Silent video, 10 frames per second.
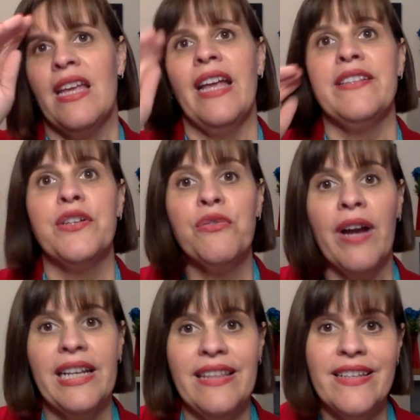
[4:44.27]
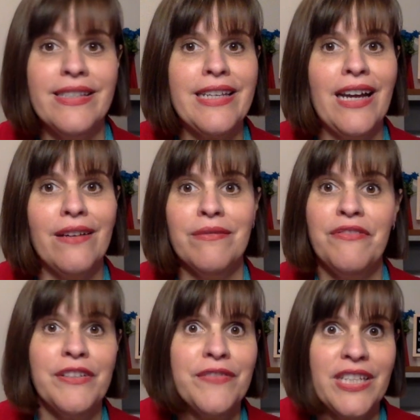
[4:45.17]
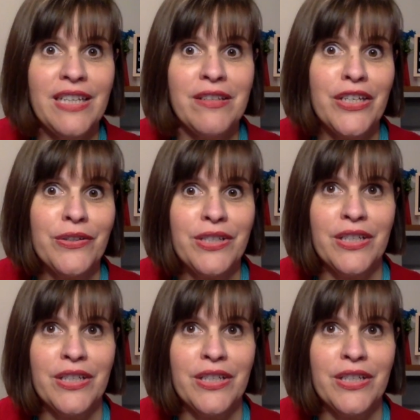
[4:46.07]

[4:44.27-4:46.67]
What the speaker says: And so writing this down 15 years